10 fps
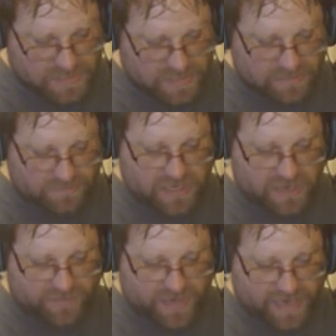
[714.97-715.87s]
Put out
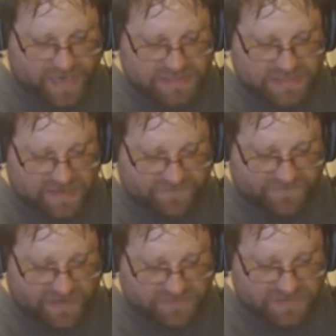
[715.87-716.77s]
by ITM
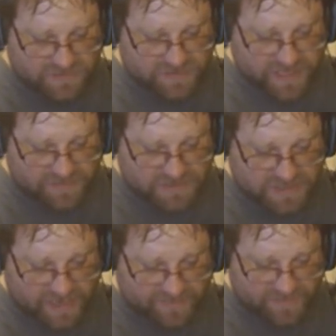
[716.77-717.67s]
Films with
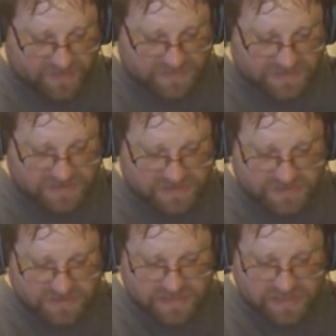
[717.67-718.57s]
NGI Films.
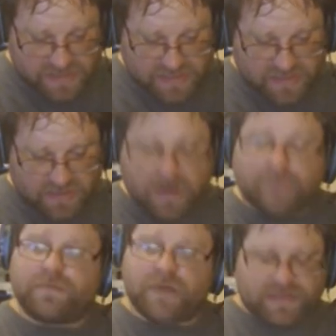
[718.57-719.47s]
The Crumb
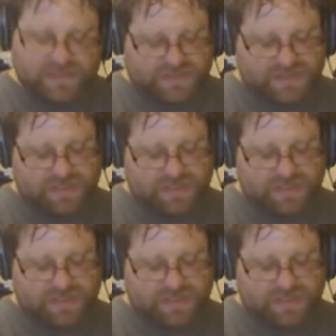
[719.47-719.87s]
Brothers.